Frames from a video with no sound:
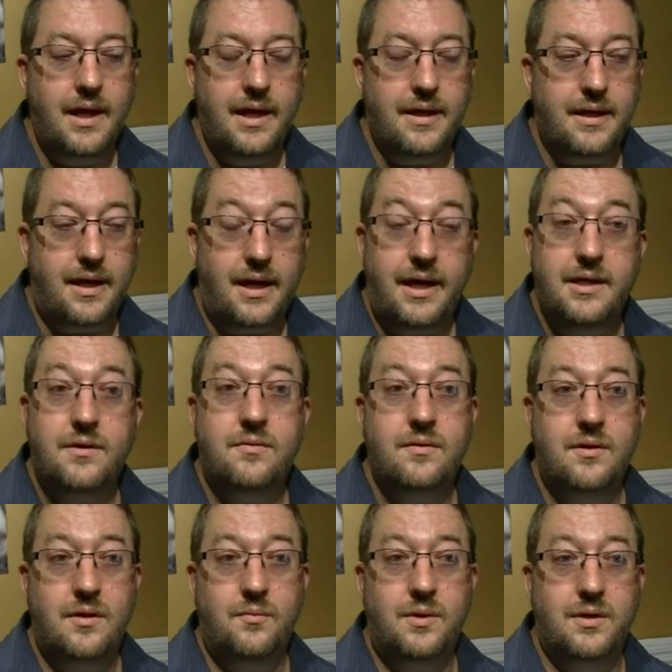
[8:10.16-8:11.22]
And I
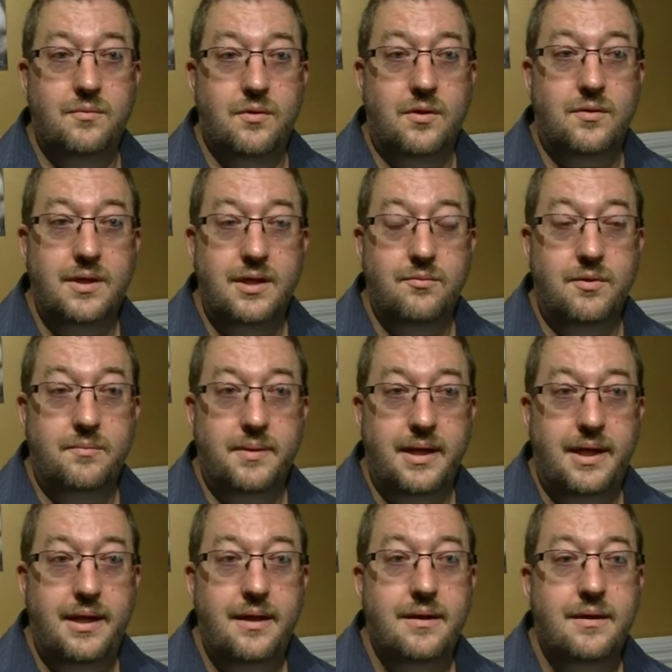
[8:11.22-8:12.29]
don't know what role he will
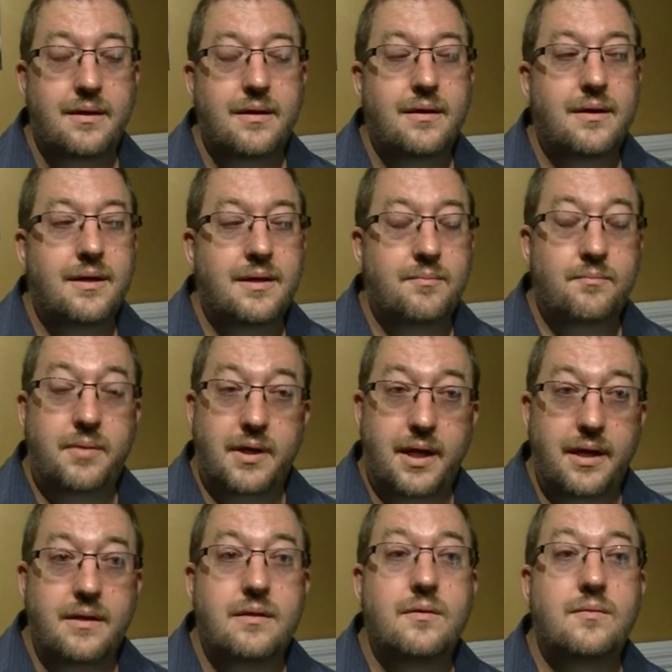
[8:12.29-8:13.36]
play, but
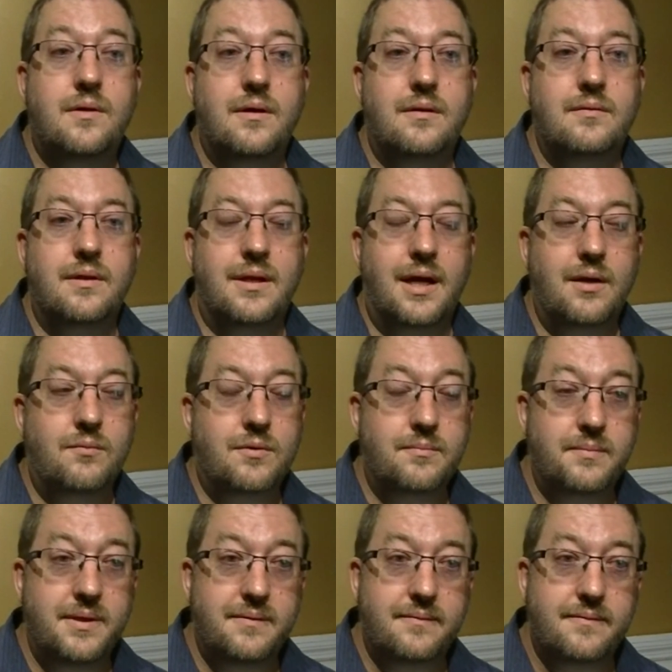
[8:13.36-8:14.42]
I do know that I will
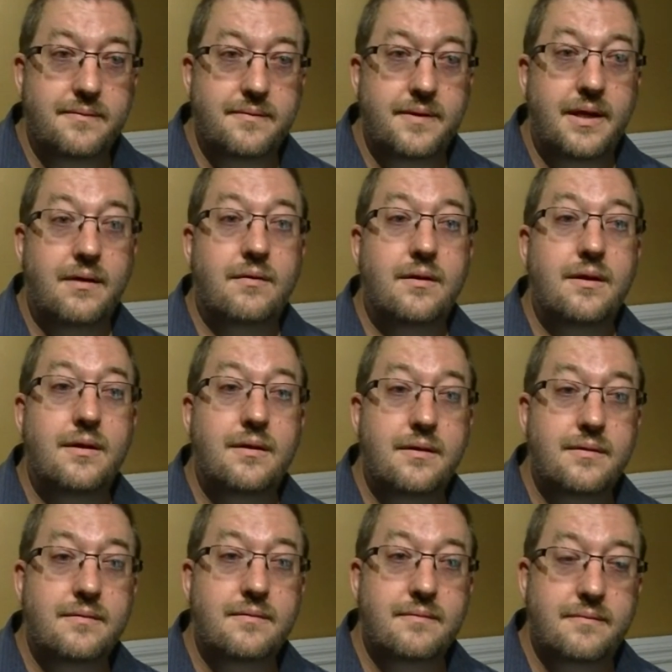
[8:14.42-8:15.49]
be very,
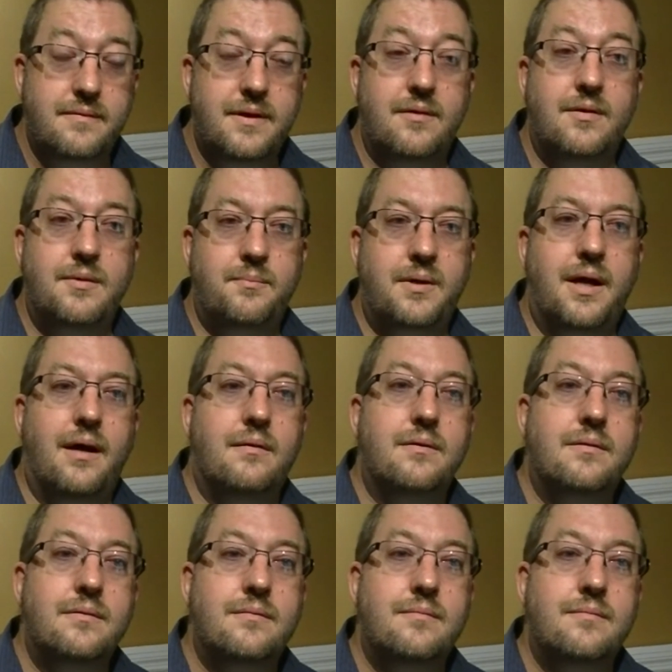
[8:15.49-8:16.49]
very proud.